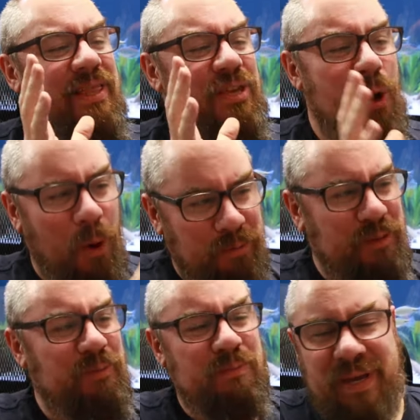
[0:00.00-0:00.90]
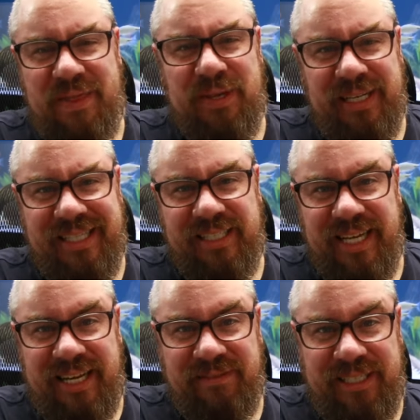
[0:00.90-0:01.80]
the optimum method is
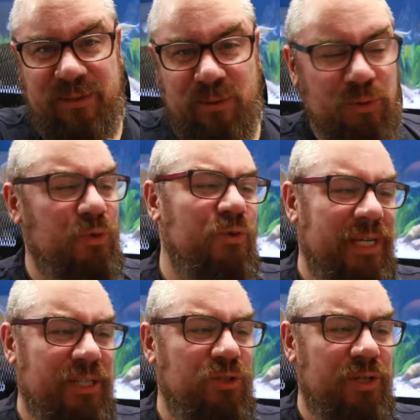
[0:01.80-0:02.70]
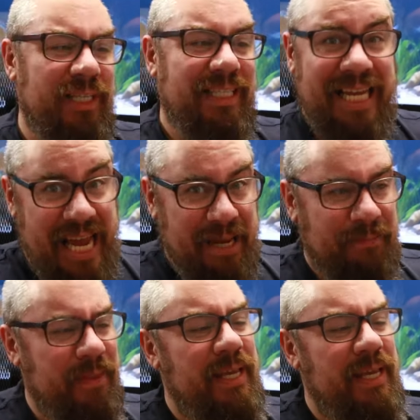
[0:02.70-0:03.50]
to have C O two running during the day